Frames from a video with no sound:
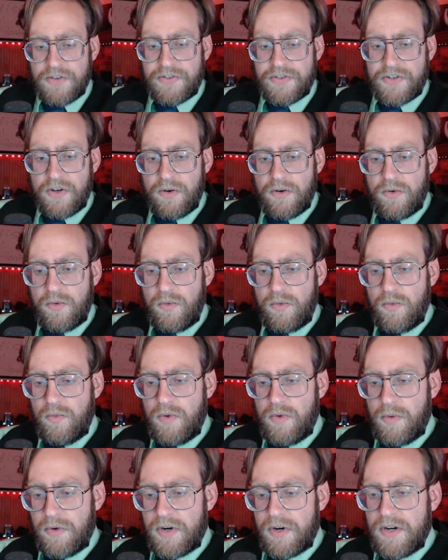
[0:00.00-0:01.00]
So
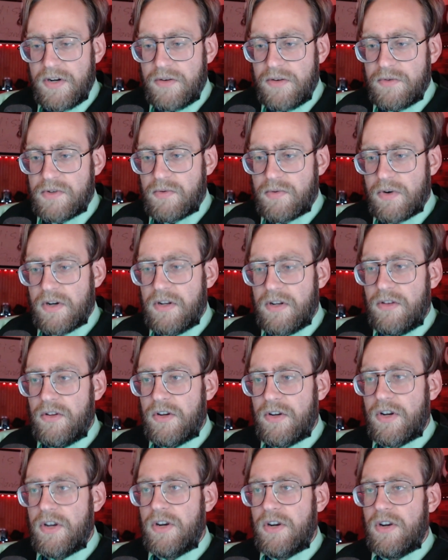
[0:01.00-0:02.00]
what we're going to do is we're going to
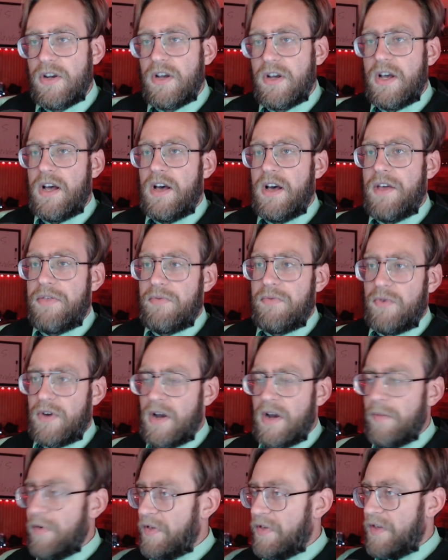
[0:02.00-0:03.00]
look uh, through a
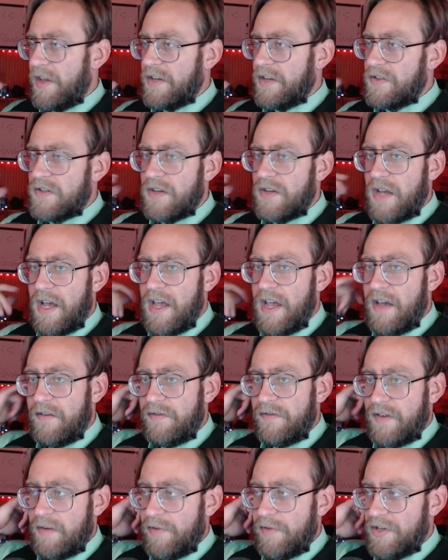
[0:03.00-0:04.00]
couple things. I
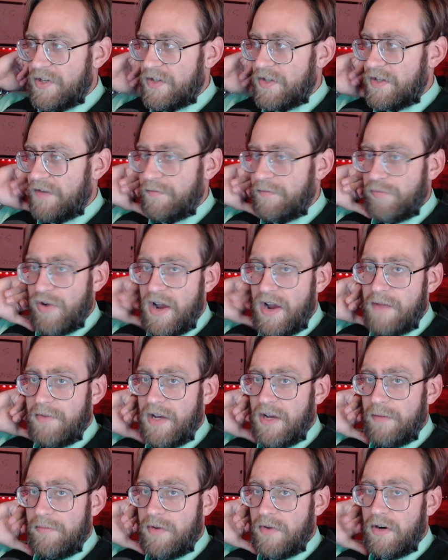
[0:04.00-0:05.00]
have a bunch of stuff primed
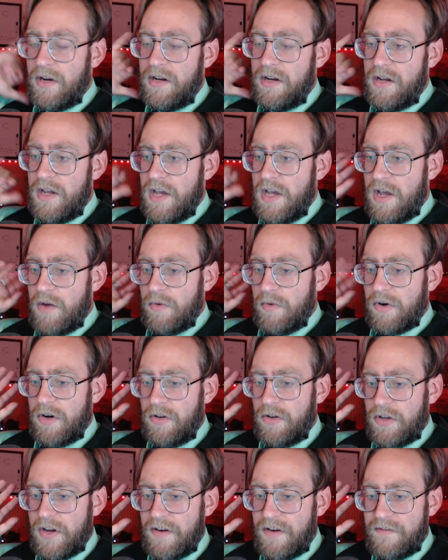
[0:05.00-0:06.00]
up. All right, we're going to
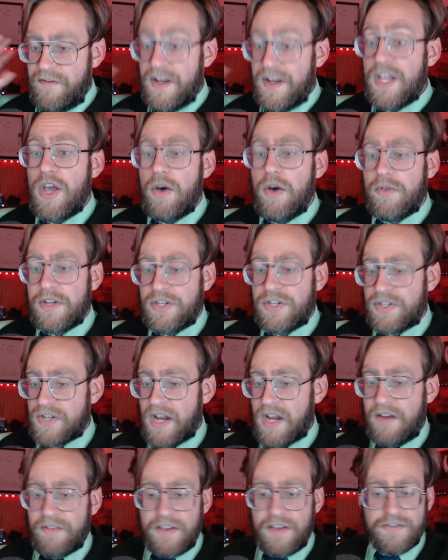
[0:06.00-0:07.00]
look at a video that just
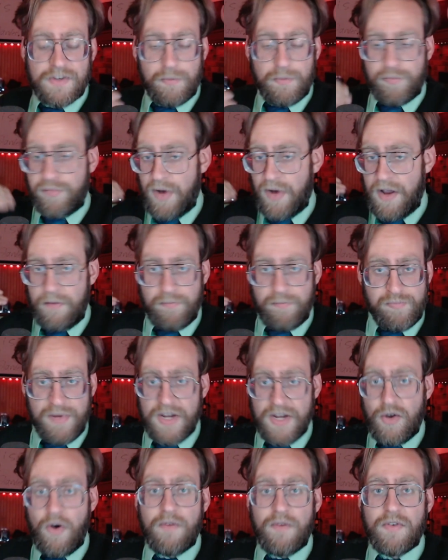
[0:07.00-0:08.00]
kind of gives a, a
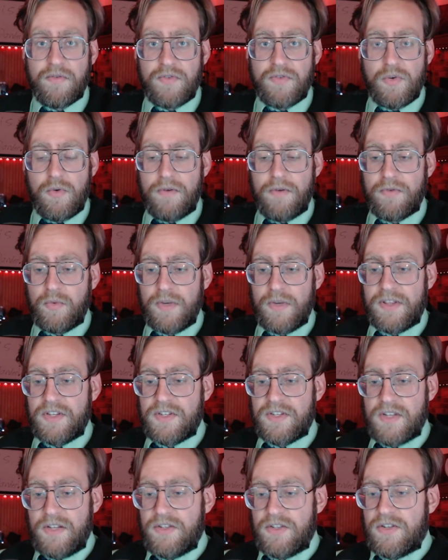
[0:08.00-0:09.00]
big overview over what the
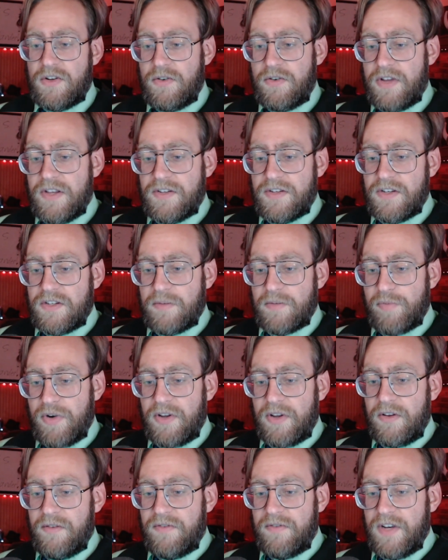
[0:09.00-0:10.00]
Sunstone is. It's a
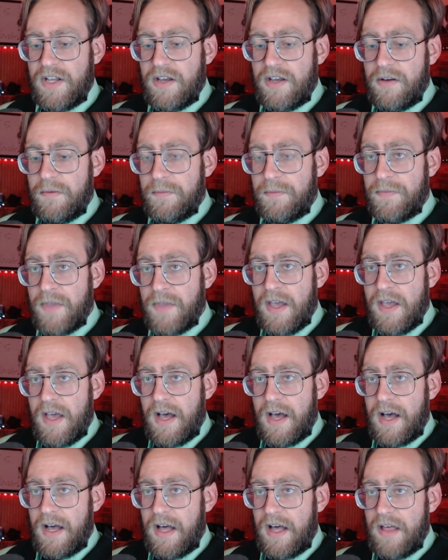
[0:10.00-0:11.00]
pretty good video.
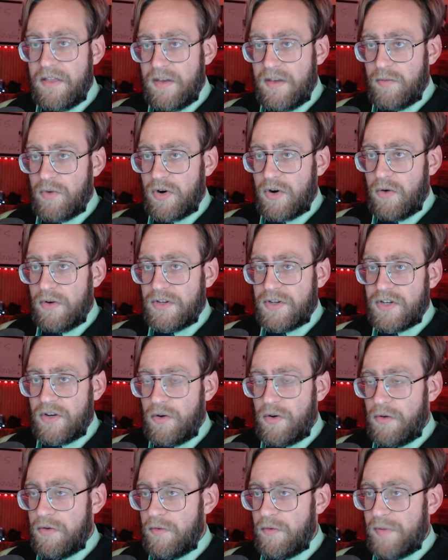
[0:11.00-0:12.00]
Uh, then we're going to
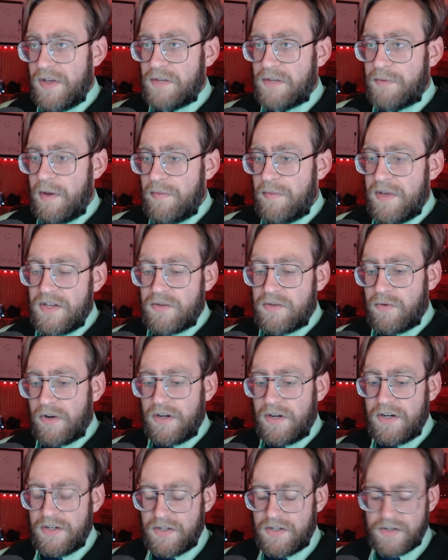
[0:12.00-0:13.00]
go through piece by piece. We're
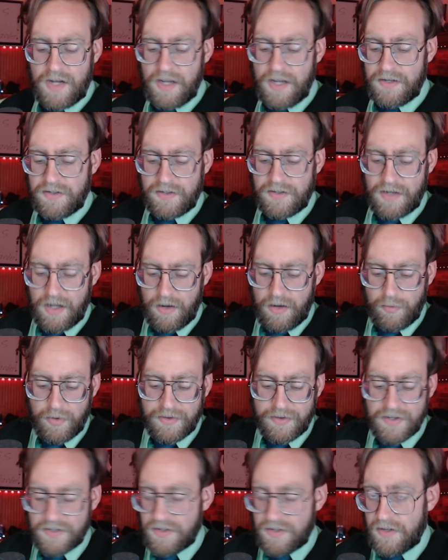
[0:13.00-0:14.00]
going to discuss uh,
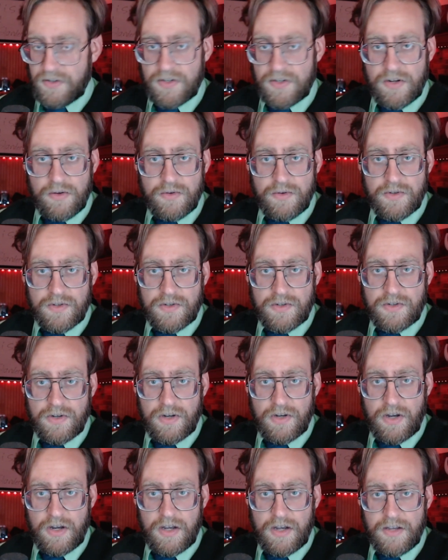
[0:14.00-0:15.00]
what the Sunstone's
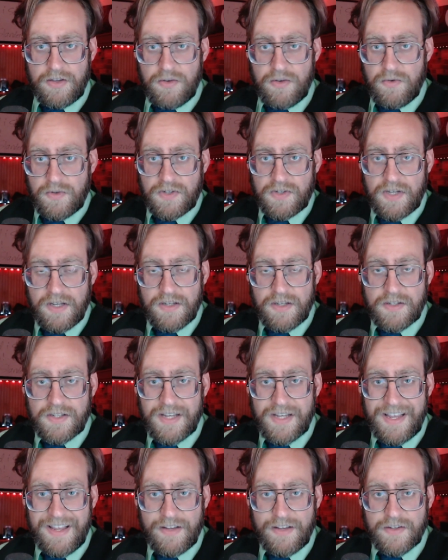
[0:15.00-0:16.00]
uh, use is
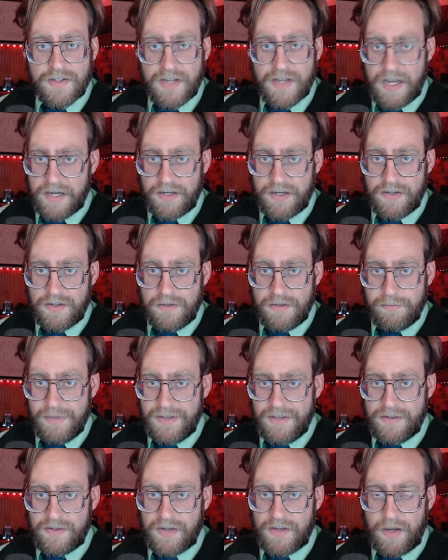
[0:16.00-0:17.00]
in sagas and
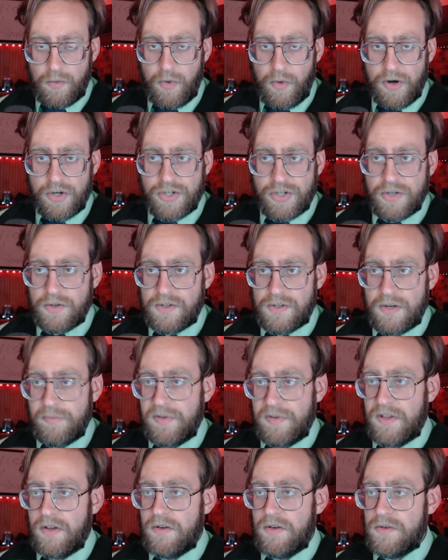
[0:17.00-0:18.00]
myths, like where it shows up
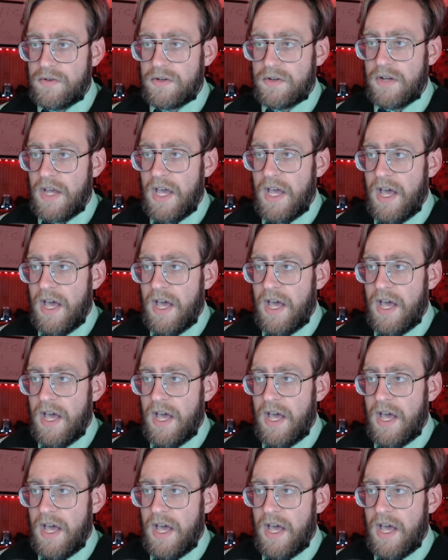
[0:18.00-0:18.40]
in those.